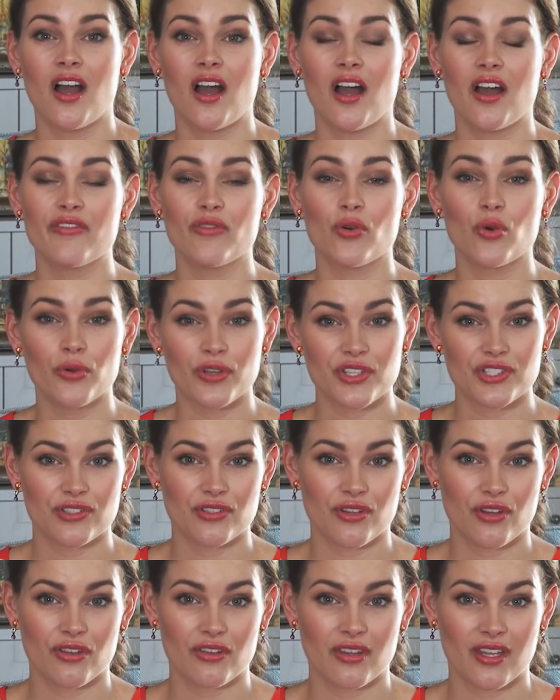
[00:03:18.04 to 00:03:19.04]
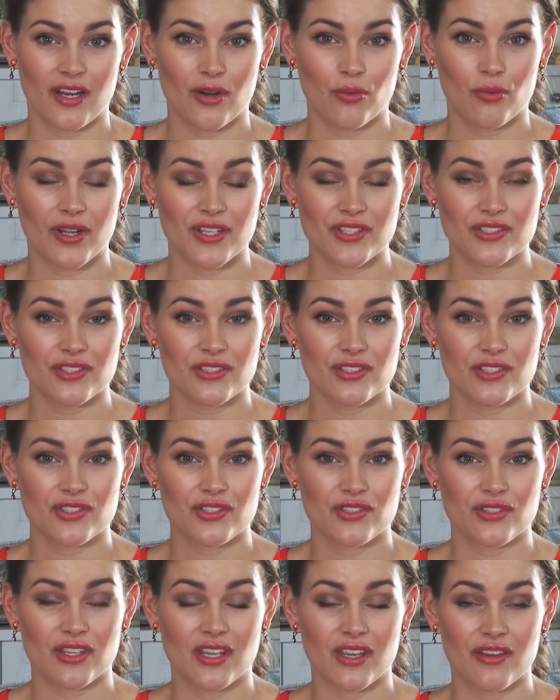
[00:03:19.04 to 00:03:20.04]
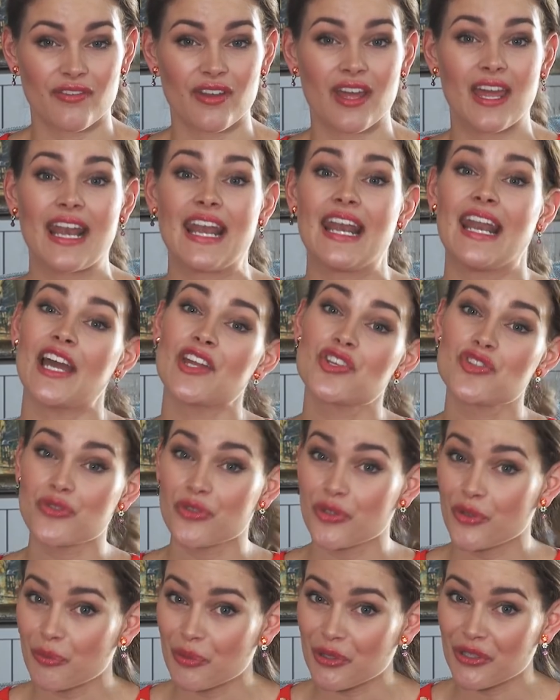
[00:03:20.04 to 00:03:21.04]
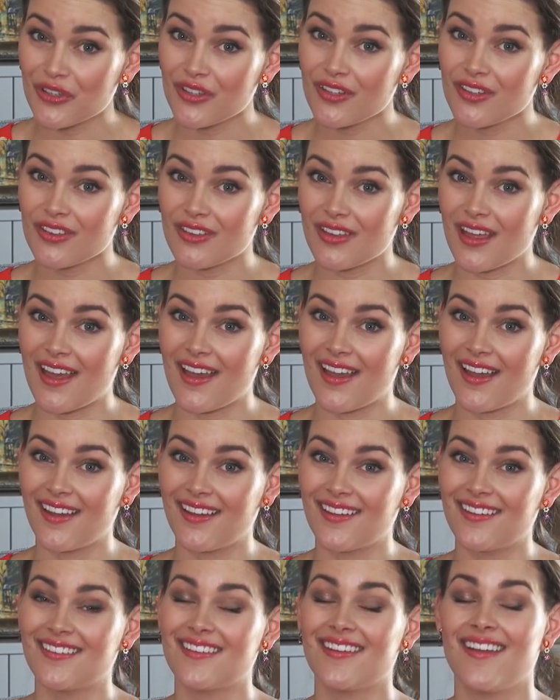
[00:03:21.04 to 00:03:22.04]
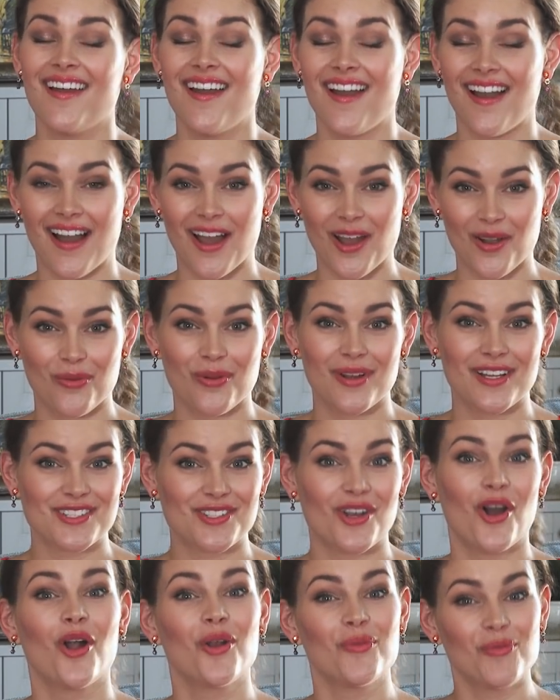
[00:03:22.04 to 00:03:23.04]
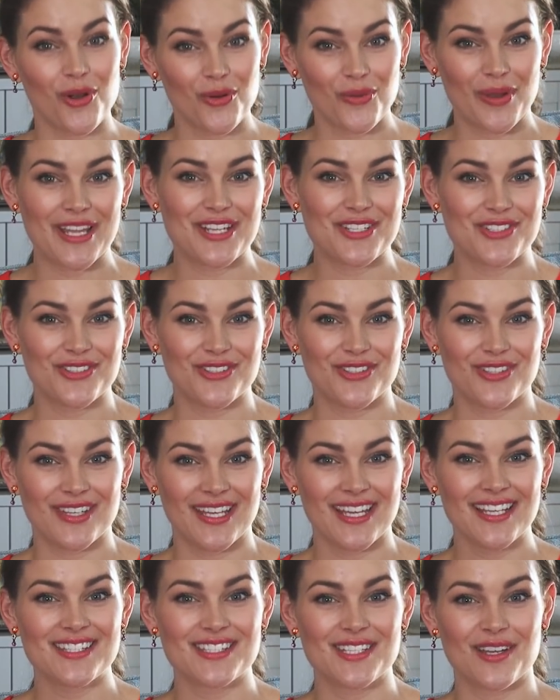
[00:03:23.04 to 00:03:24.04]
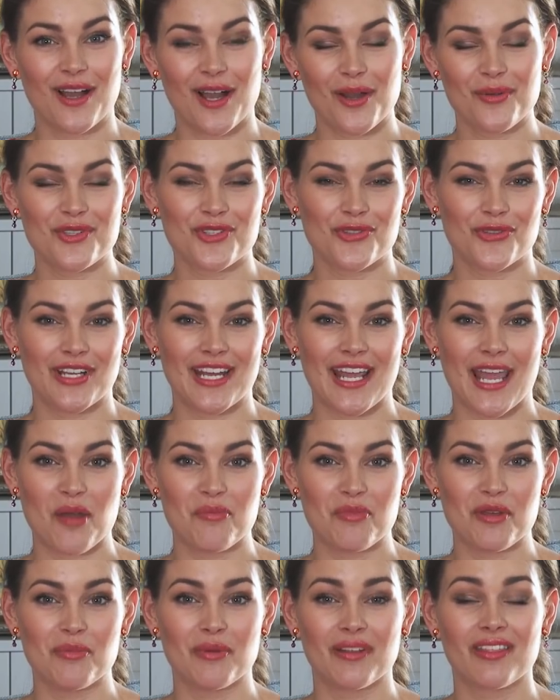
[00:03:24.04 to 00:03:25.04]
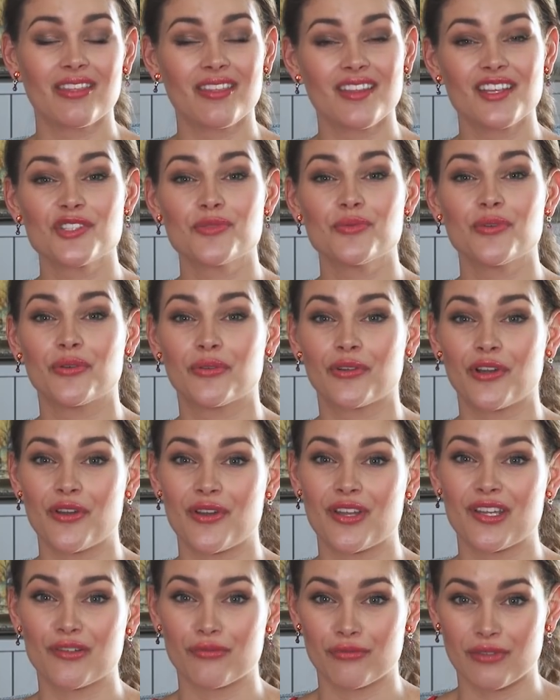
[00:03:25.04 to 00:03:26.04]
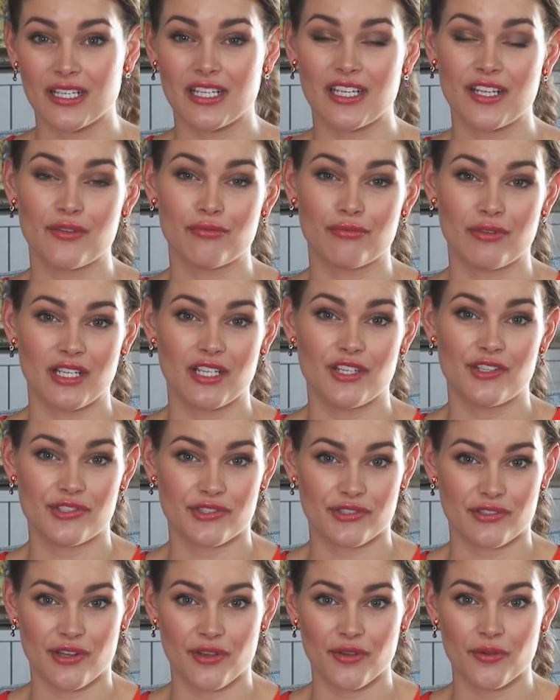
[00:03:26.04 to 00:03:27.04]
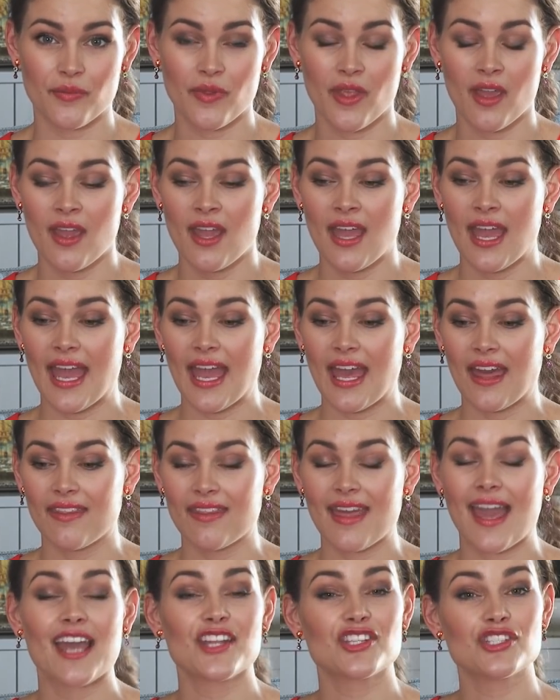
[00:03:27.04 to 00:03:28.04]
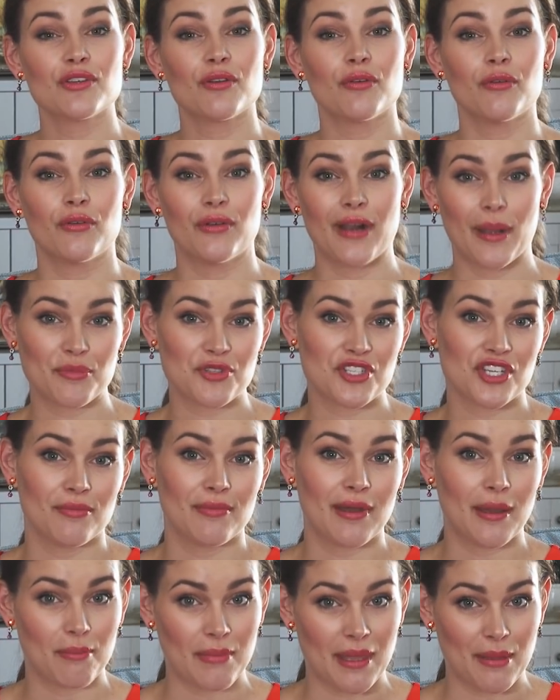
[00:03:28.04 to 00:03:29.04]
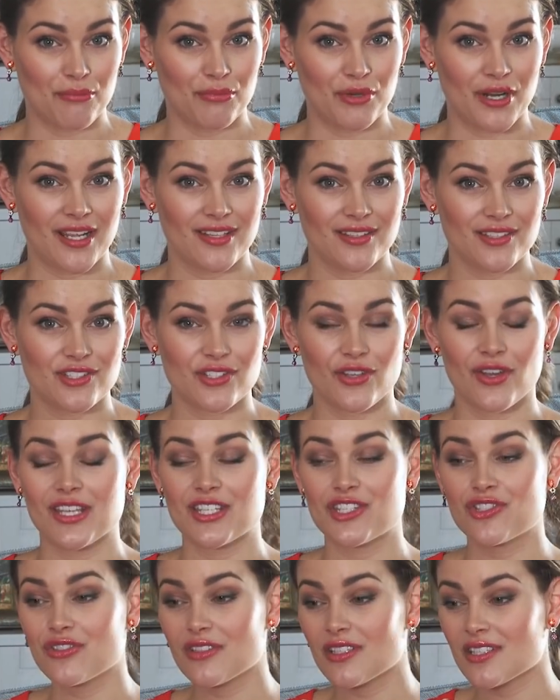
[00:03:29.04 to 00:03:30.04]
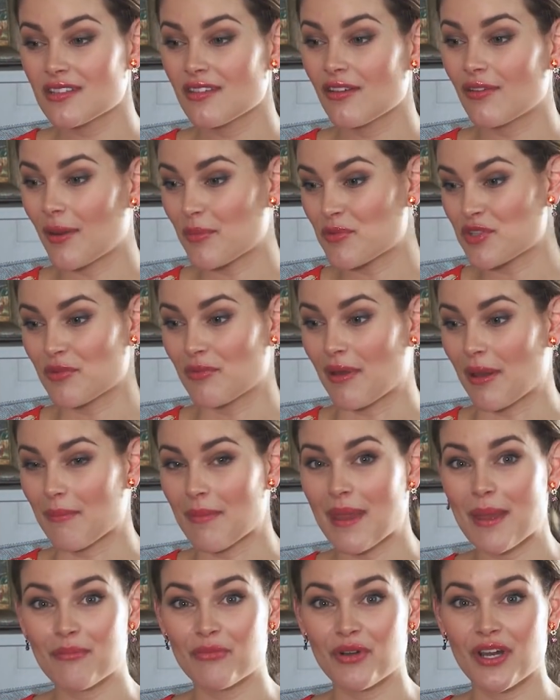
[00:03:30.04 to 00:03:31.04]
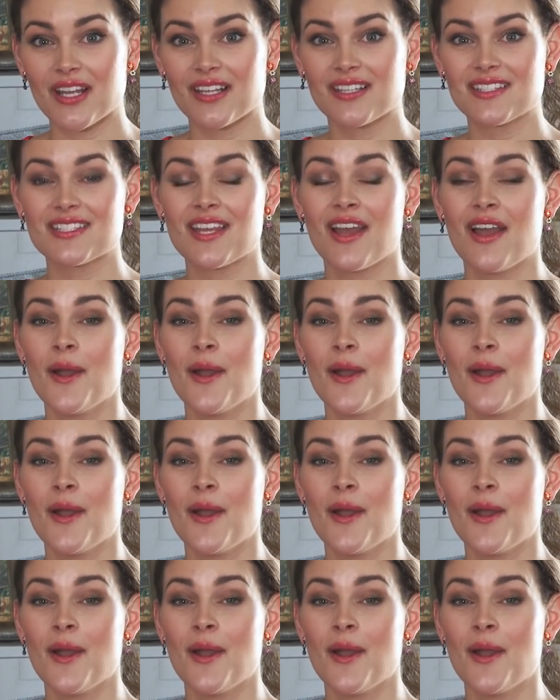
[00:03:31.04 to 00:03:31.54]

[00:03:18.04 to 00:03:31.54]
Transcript: I've always known that I wanted to give natural birth, and I was on my way to do that, so I was really happy, but things were going really, really slow. And they had to rupture my membranes. So as soon as they ruptured my membranes,